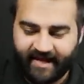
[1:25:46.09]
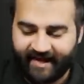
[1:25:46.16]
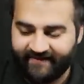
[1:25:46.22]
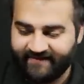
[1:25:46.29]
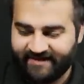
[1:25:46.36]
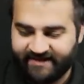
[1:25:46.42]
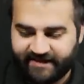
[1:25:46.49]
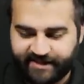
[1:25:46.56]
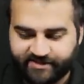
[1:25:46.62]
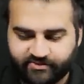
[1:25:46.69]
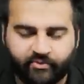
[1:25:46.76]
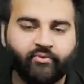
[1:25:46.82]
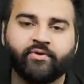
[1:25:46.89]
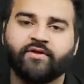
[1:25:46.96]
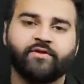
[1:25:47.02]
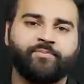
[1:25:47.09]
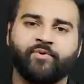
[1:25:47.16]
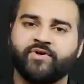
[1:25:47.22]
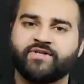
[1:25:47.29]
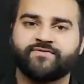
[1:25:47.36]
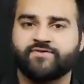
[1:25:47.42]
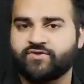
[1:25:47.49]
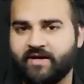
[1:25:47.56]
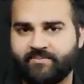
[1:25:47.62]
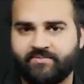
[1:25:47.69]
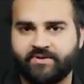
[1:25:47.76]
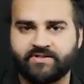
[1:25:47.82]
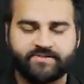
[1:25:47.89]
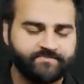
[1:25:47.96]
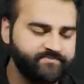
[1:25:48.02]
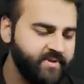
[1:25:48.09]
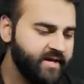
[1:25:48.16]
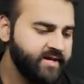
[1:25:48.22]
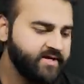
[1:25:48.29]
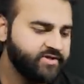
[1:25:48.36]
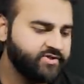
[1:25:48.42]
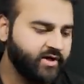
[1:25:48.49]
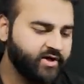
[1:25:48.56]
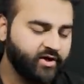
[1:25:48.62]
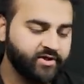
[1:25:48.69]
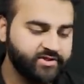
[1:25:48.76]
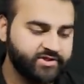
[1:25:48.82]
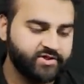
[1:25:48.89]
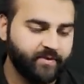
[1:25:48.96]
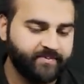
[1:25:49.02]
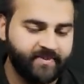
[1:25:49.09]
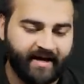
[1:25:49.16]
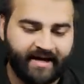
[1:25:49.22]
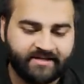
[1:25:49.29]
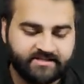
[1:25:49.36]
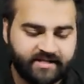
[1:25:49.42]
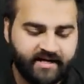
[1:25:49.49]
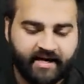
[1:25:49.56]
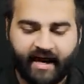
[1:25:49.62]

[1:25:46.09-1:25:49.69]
and then he gets all of the points for scramblers. Yeah. So I can't stop that.